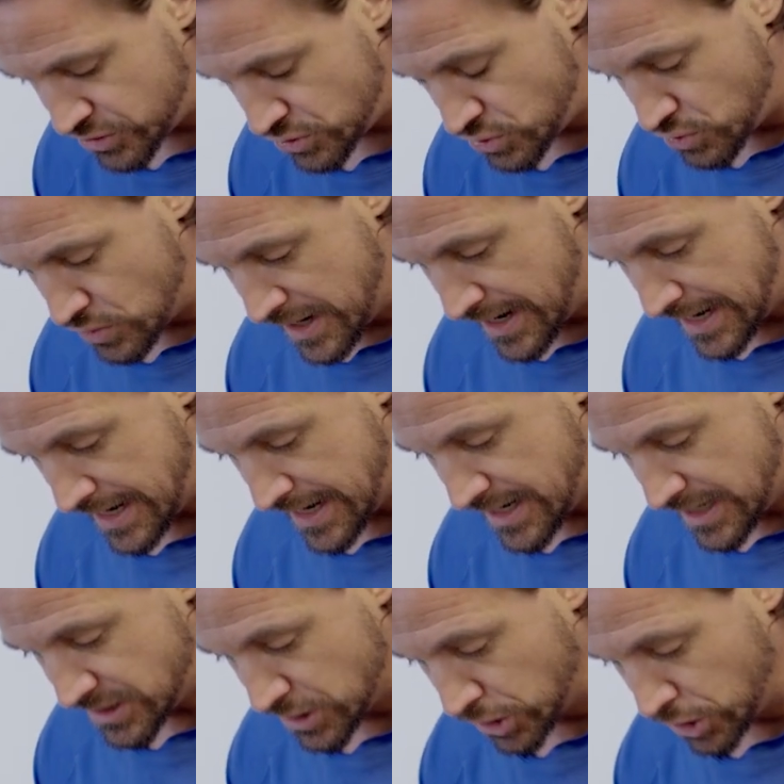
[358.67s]
to
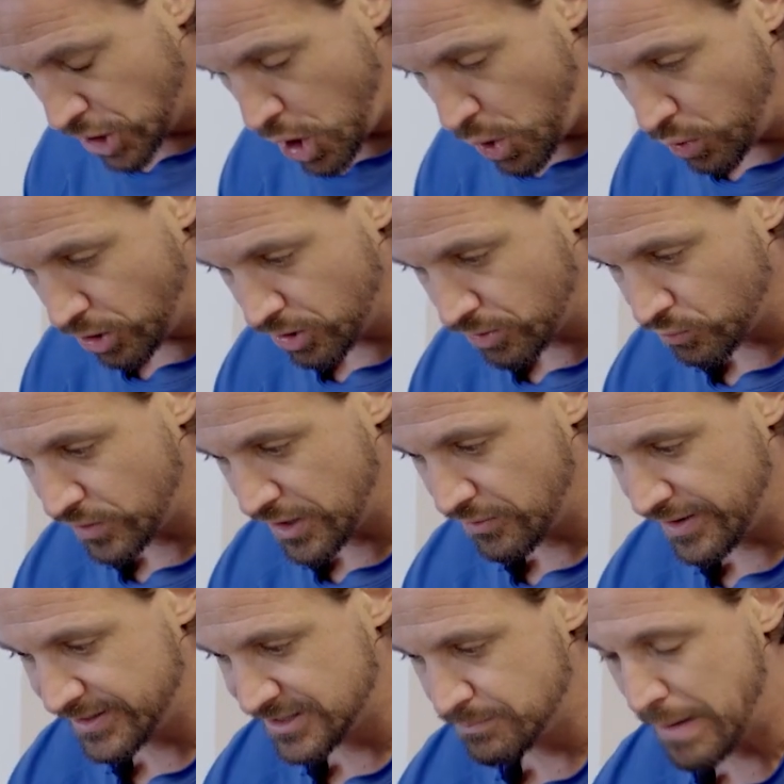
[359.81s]
lower rear
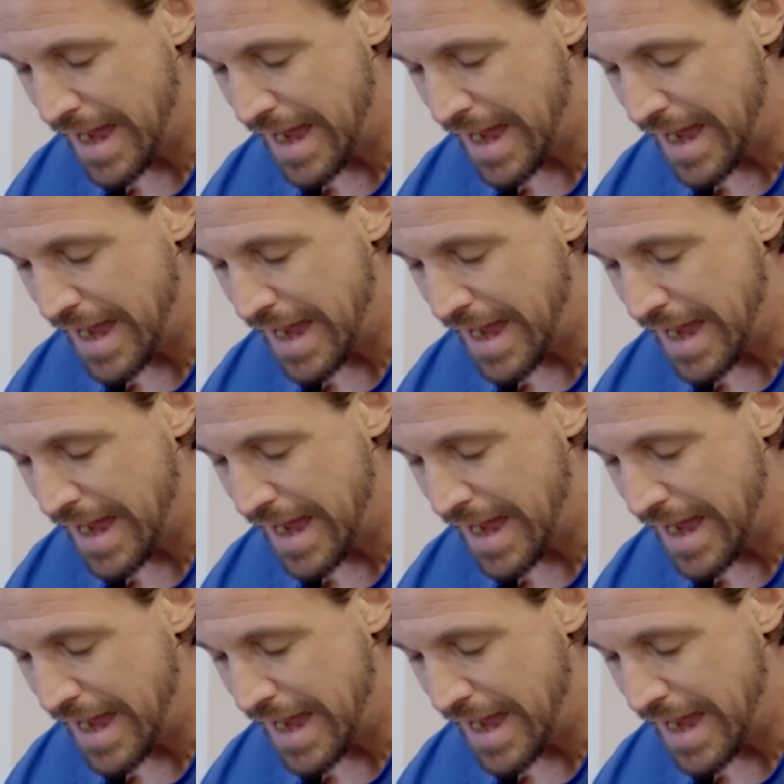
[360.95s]
end